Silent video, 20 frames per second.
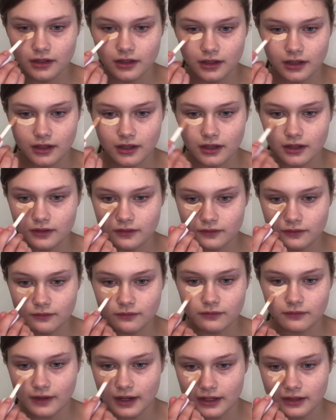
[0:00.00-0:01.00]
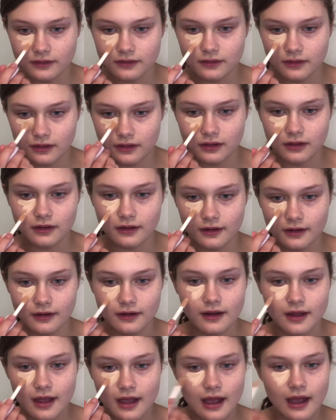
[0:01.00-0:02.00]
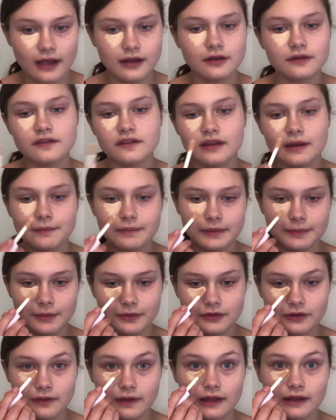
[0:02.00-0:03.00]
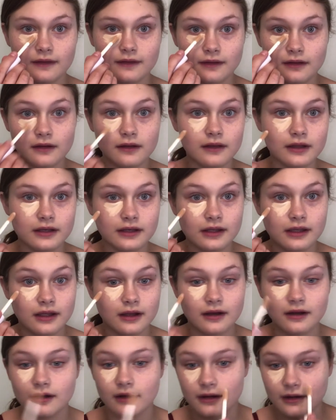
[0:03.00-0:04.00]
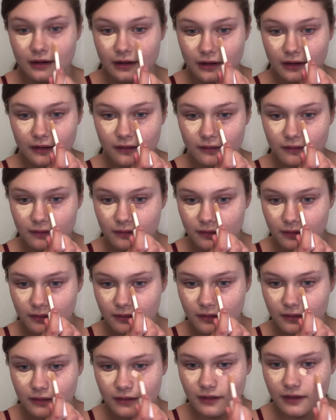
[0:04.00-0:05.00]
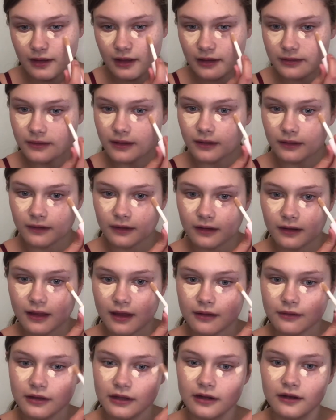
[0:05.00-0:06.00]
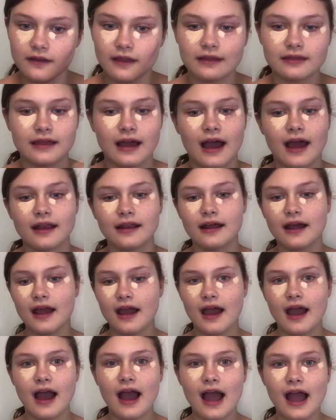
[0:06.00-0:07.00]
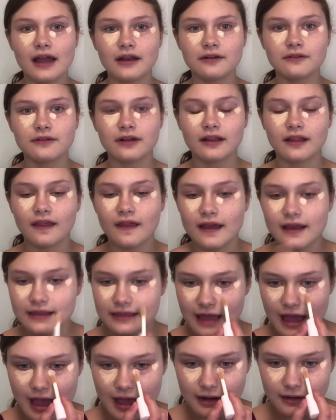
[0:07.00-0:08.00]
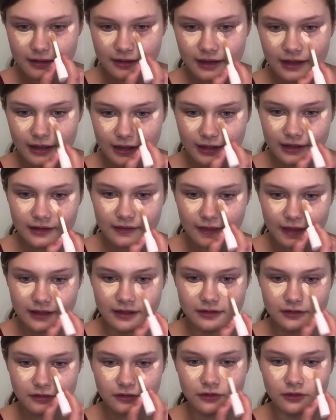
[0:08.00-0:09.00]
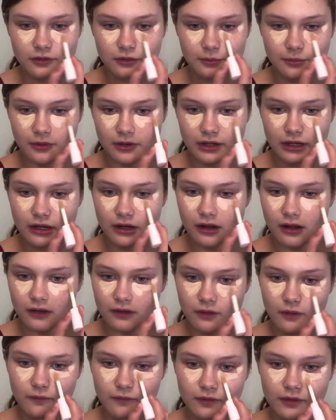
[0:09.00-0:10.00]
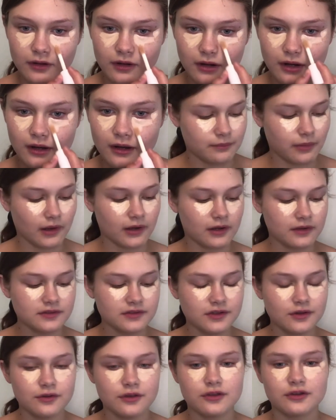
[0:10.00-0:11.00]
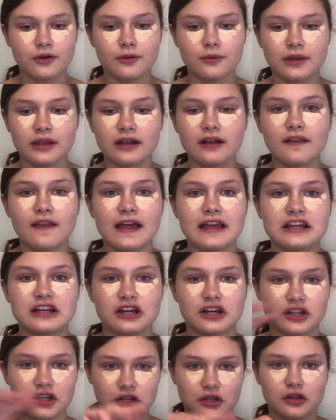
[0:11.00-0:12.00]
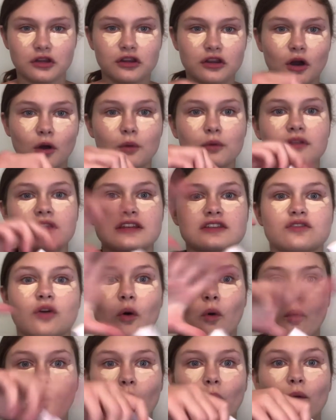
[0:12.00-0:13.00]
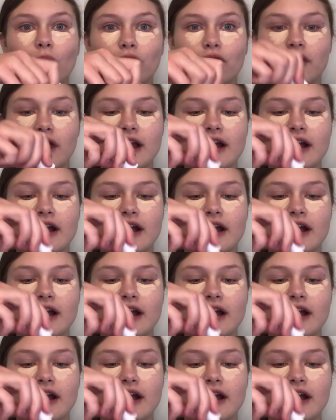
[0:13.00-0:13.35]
it right here. I know some people do like a little in here and then a little out here like that. I don't really like that. I like to put it all over. But also, you don't need to like load this whole thing